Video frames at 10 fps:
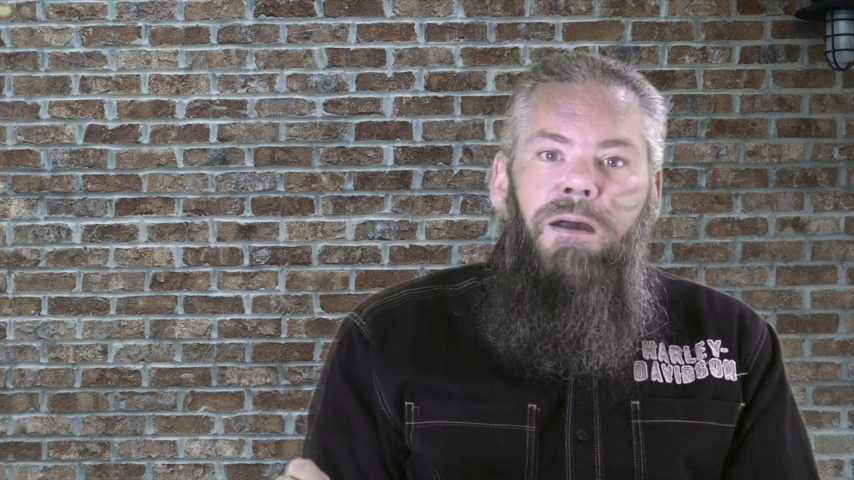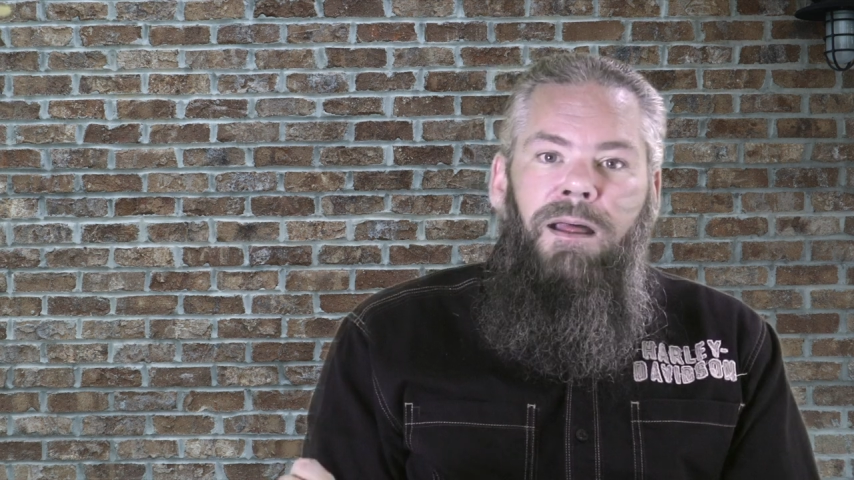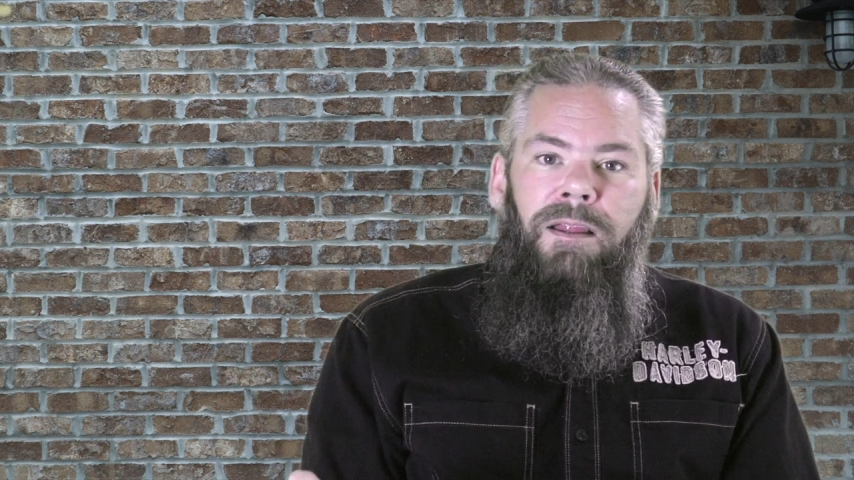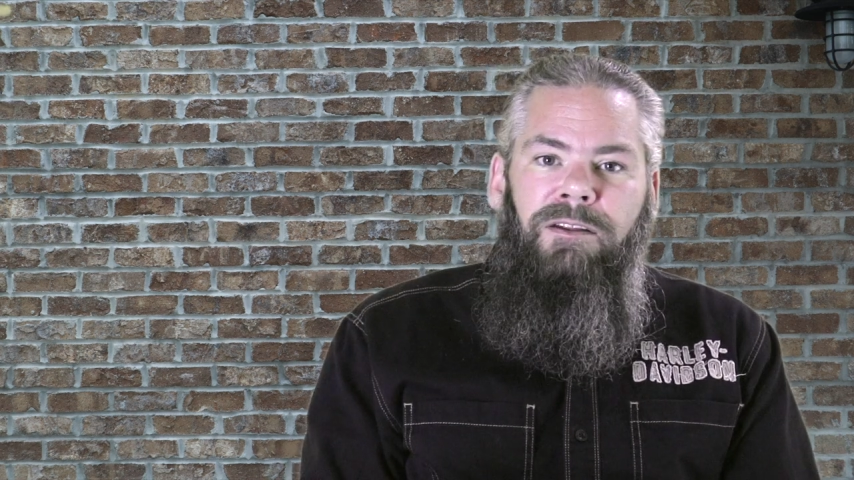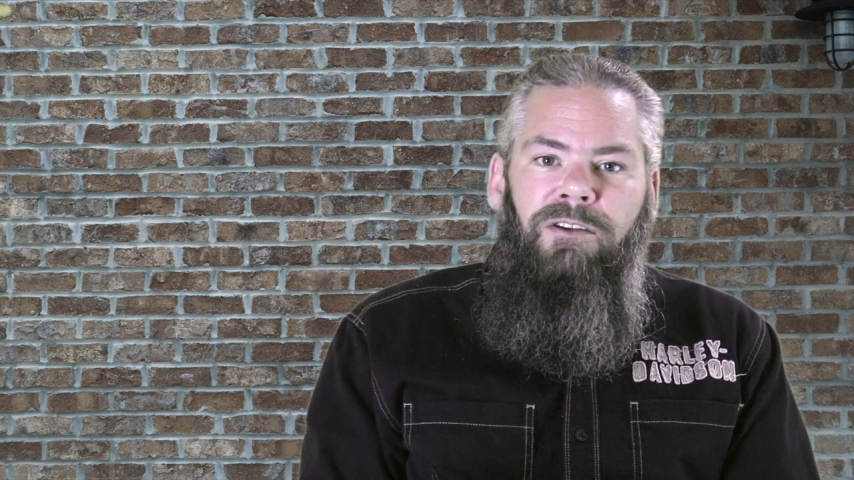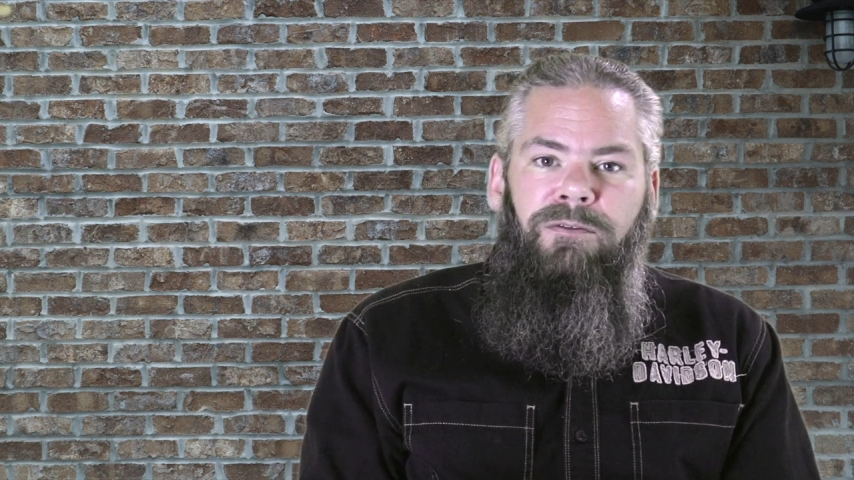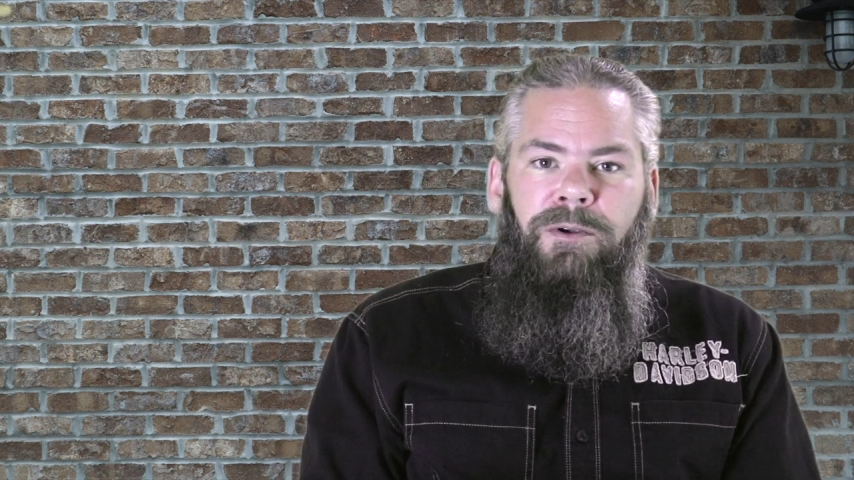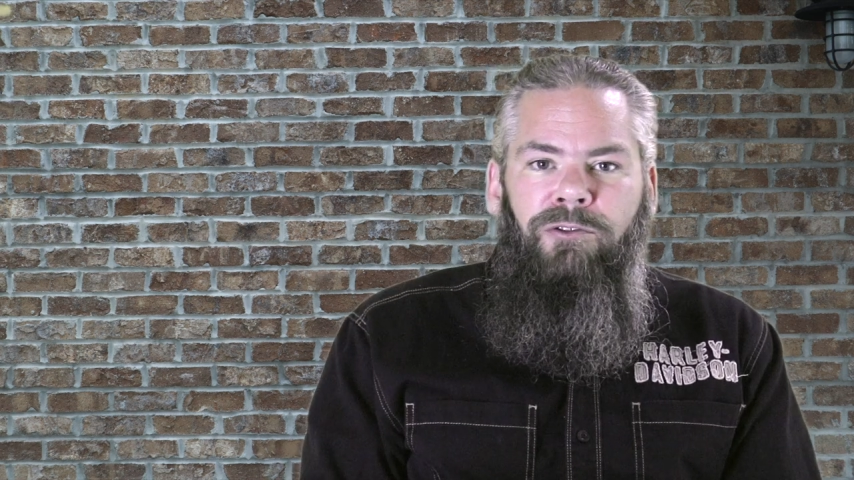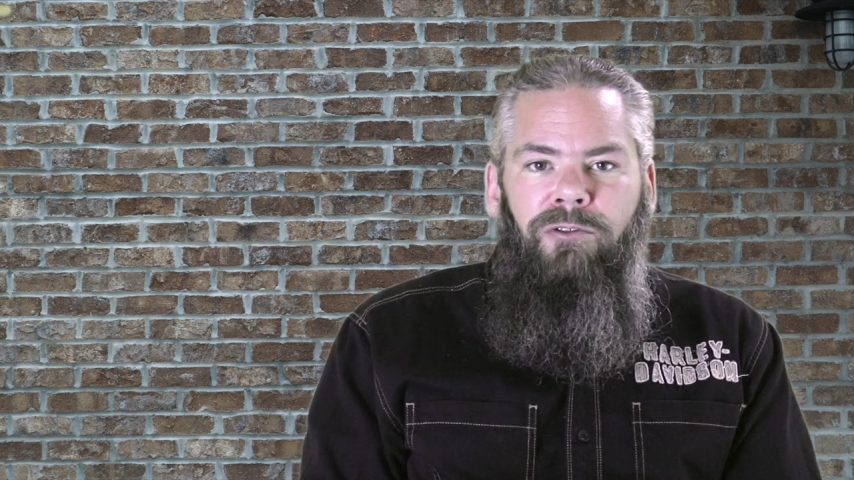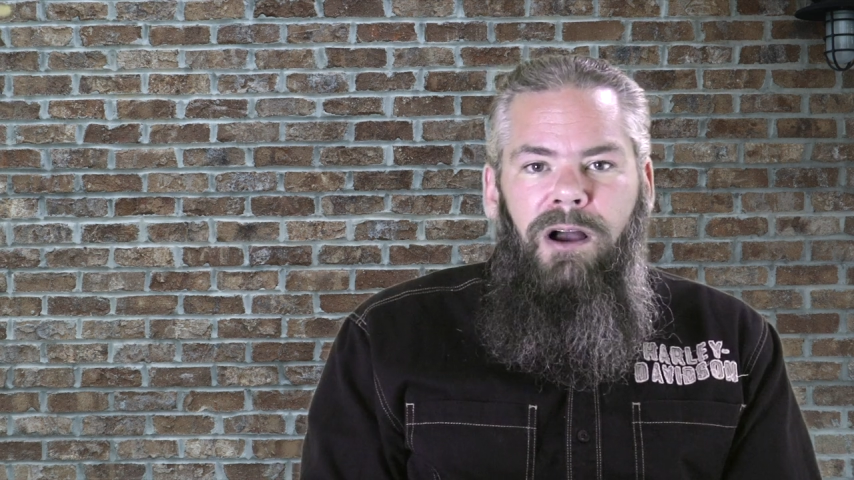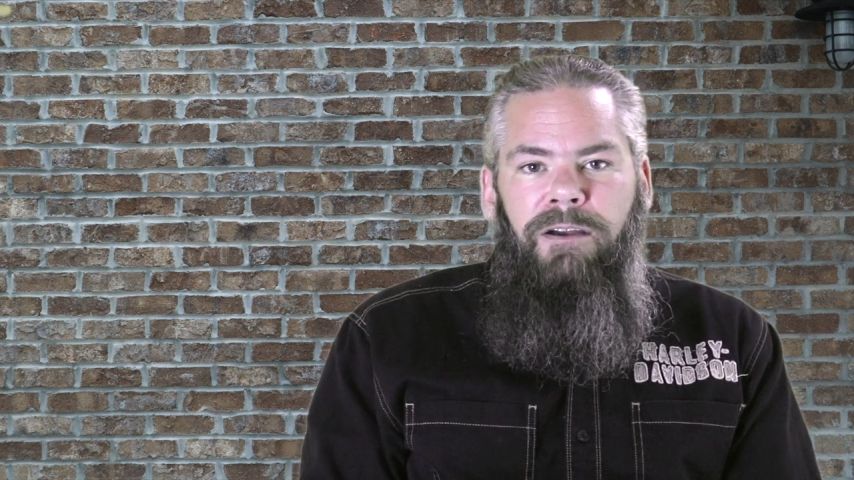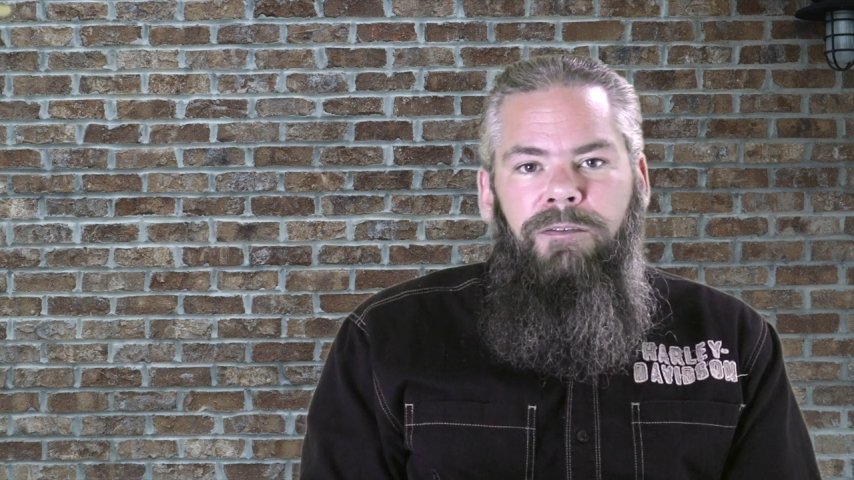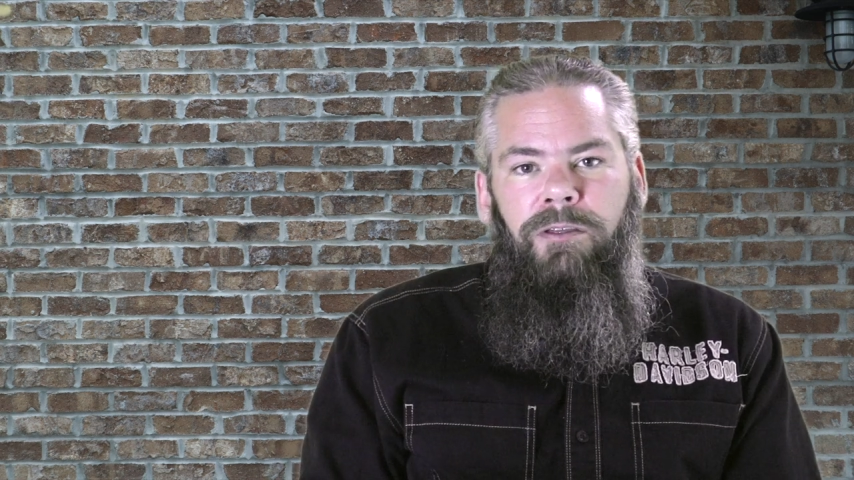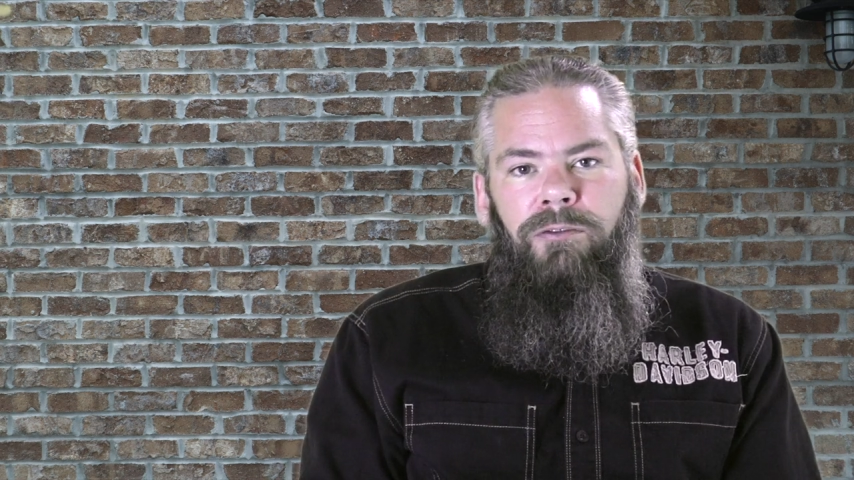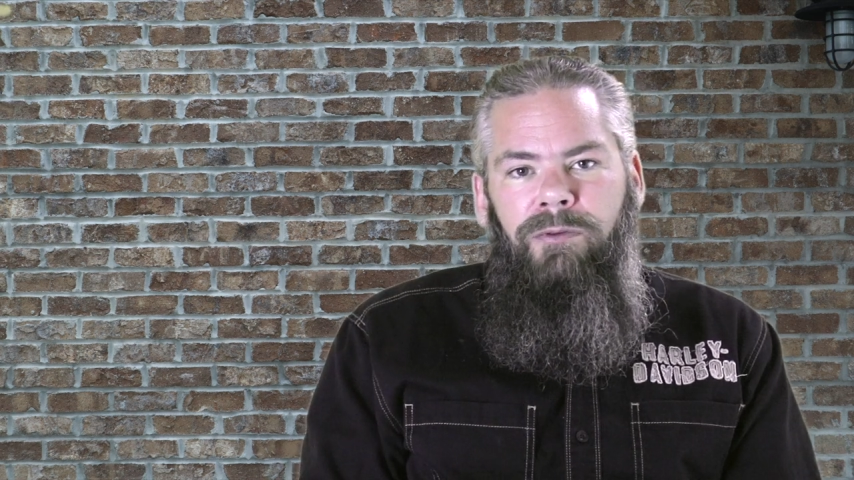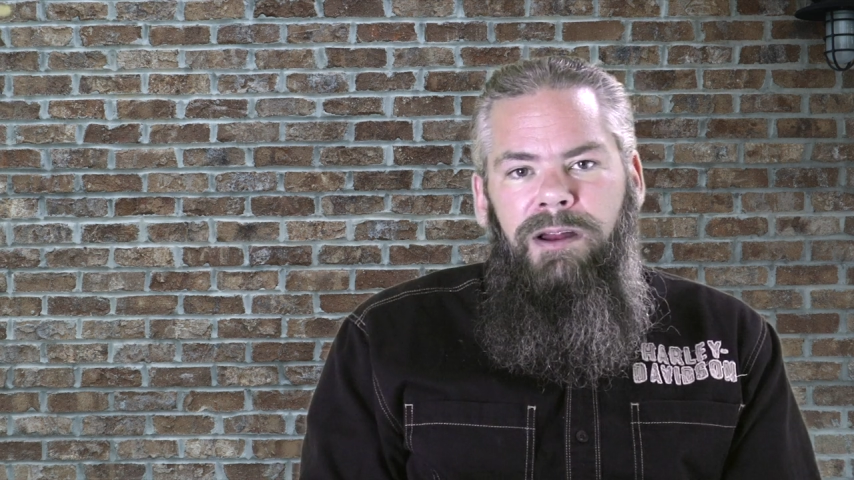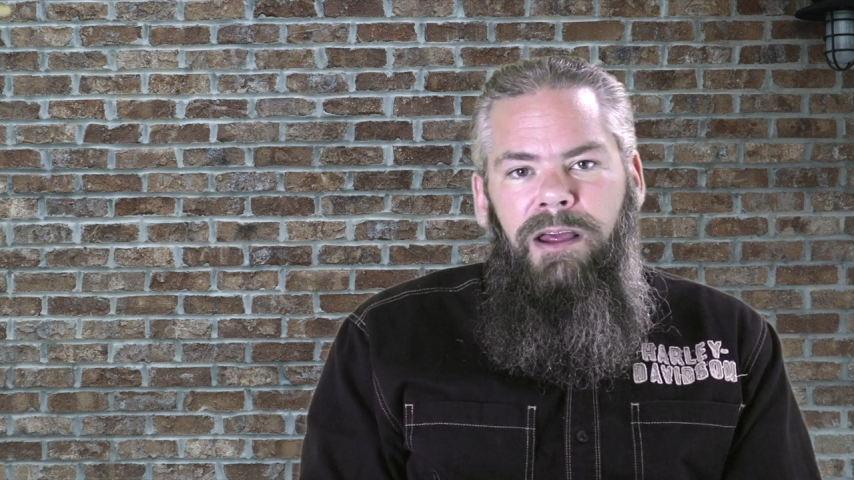I let the smear dry for three